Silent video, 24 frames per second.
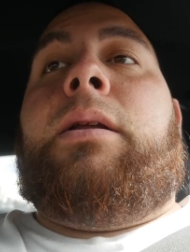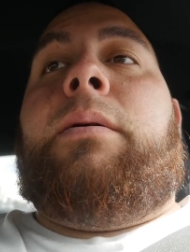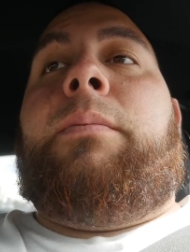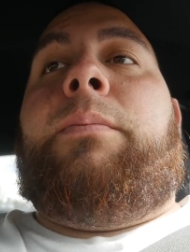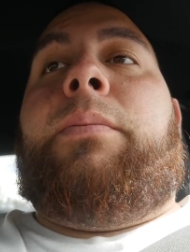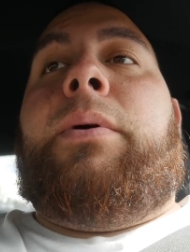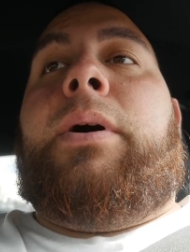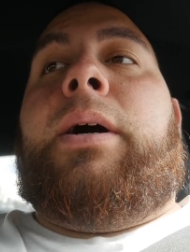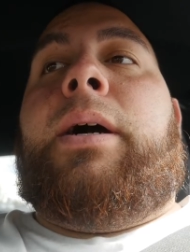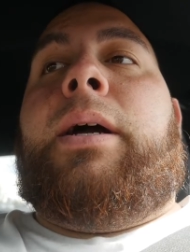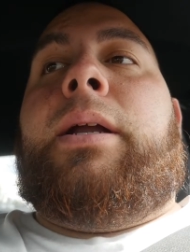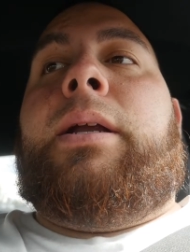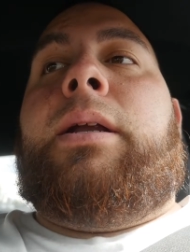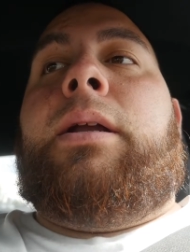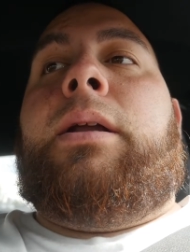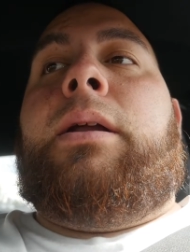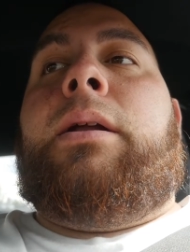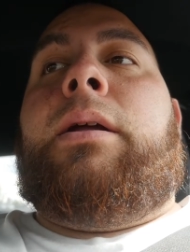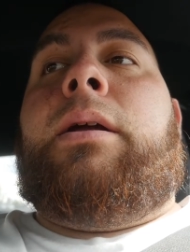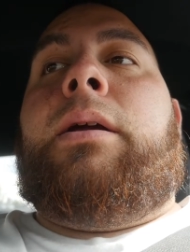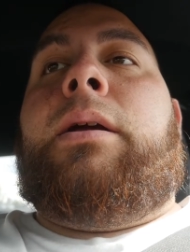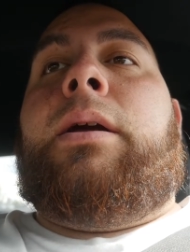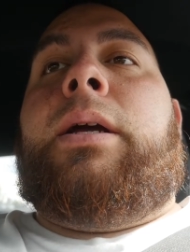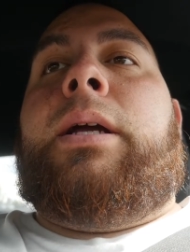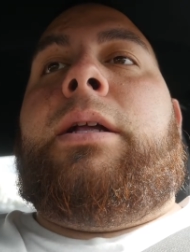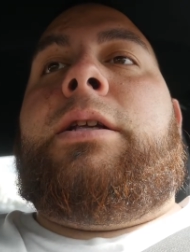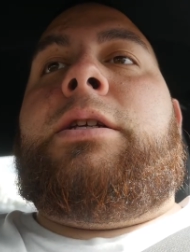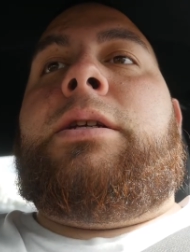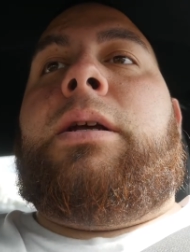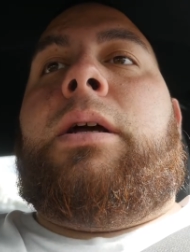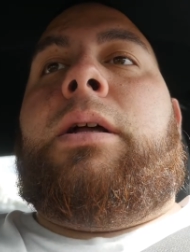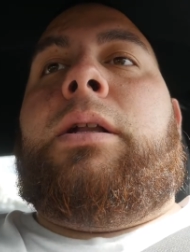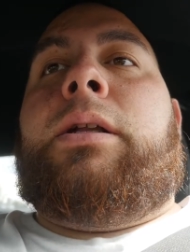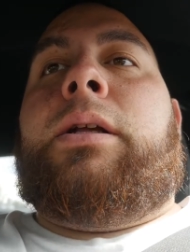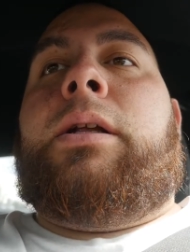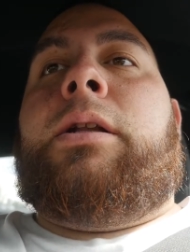but it's
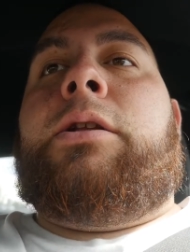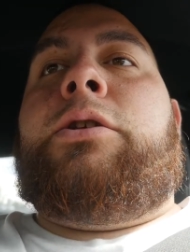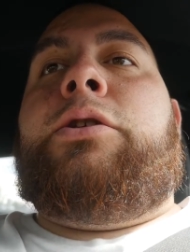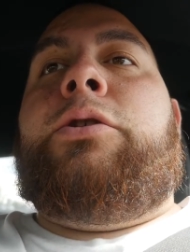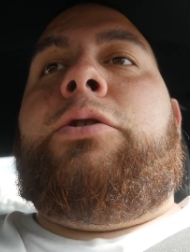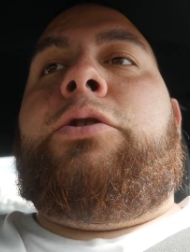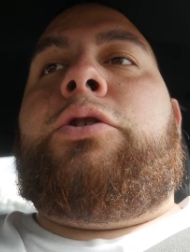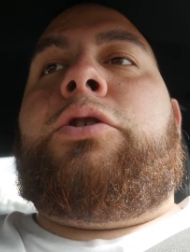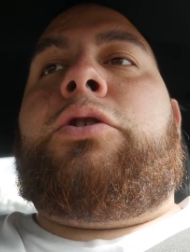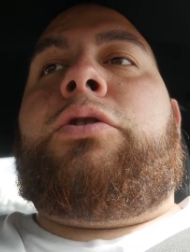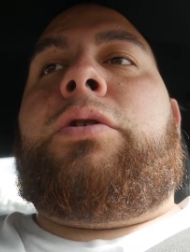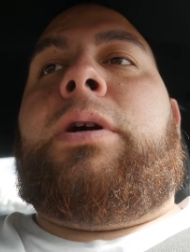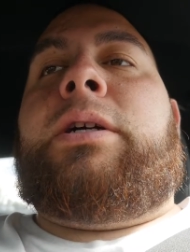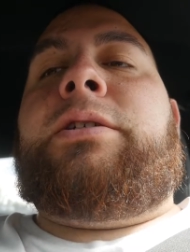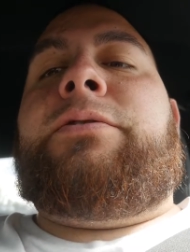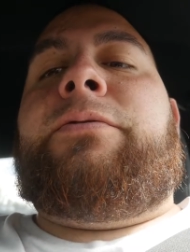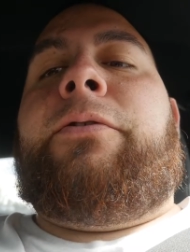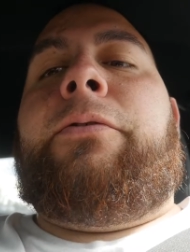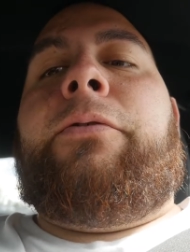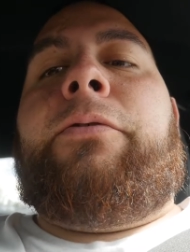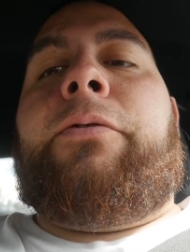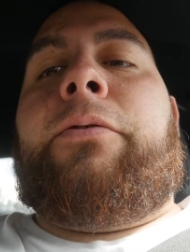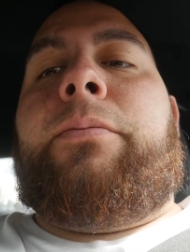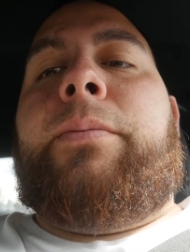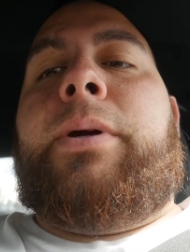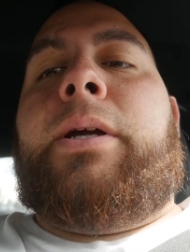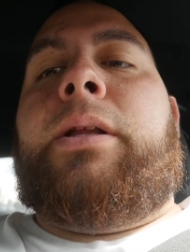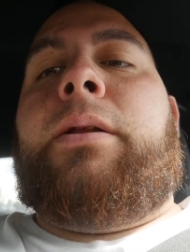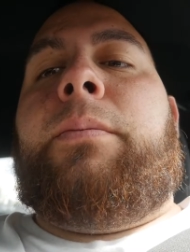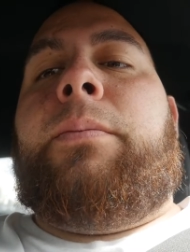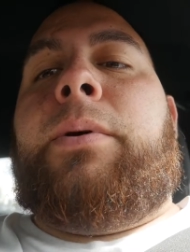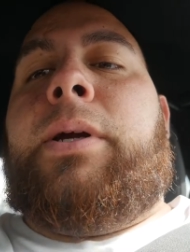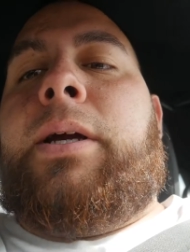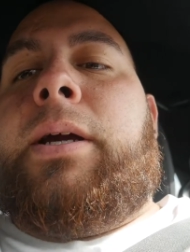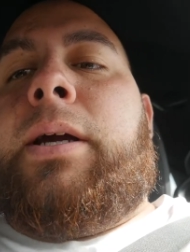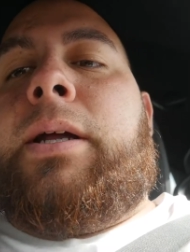a little too stressful for me in the
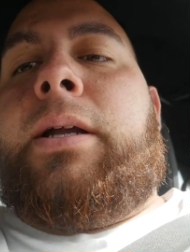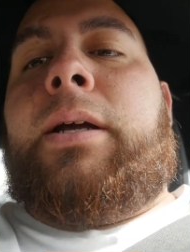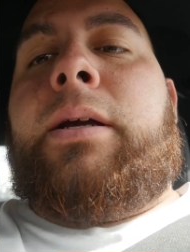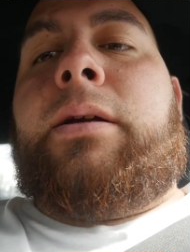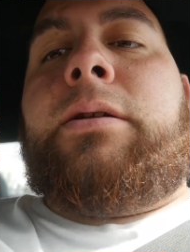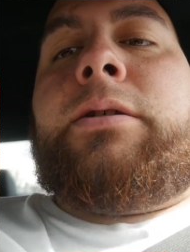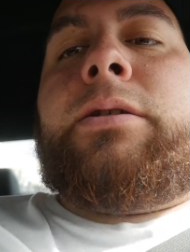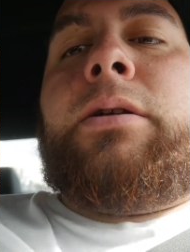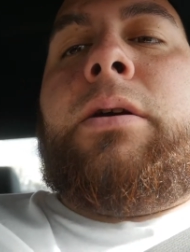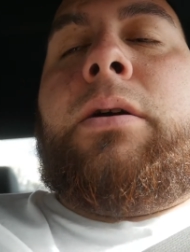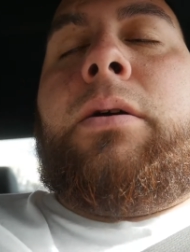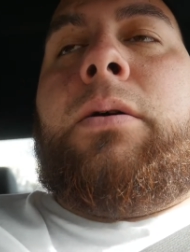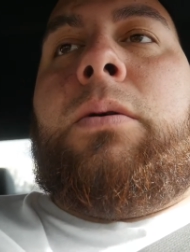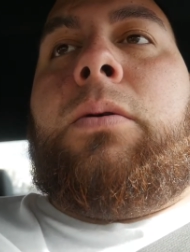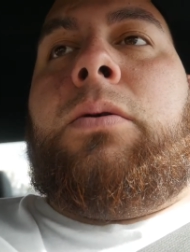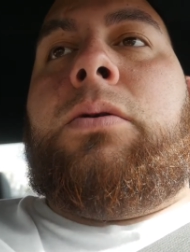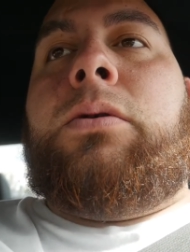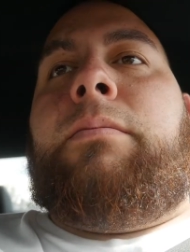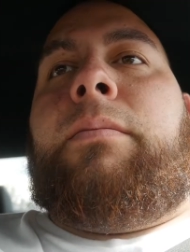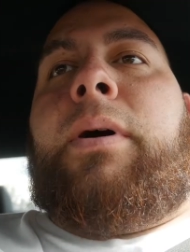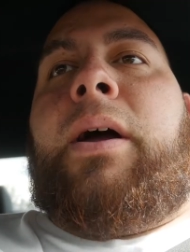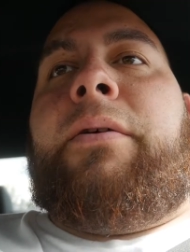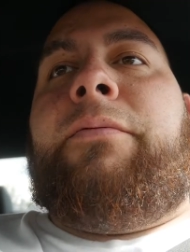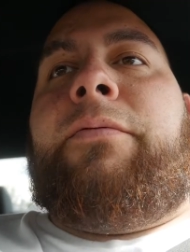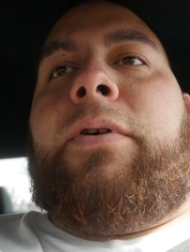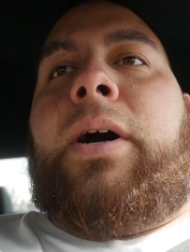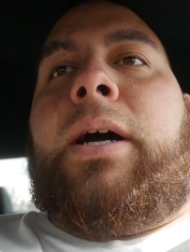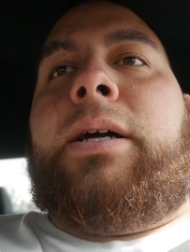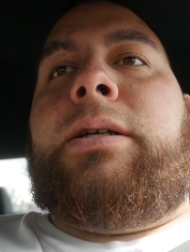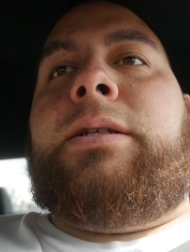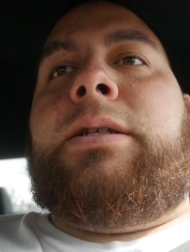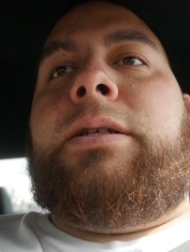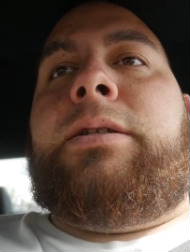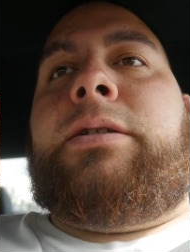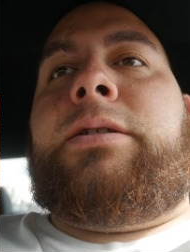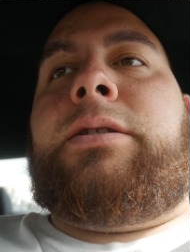beginning, so my
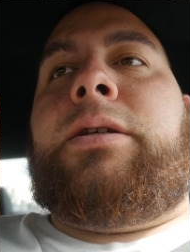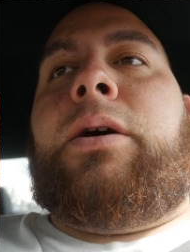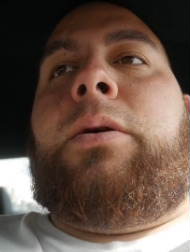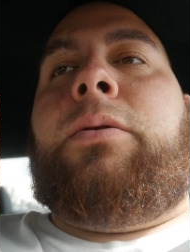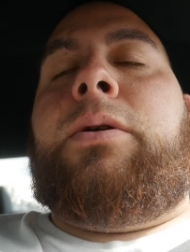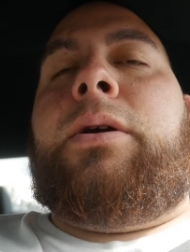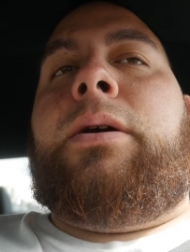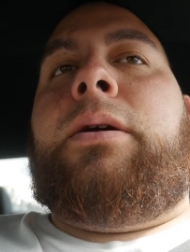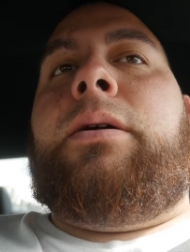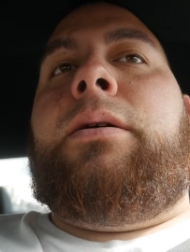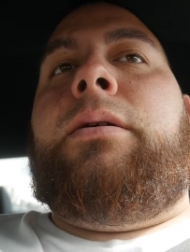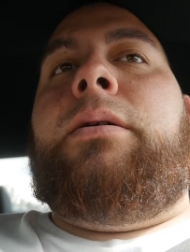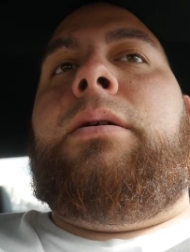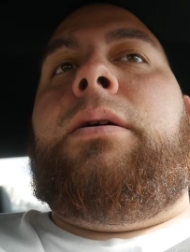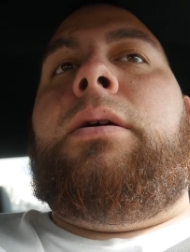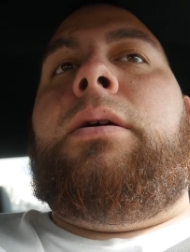vice is soda.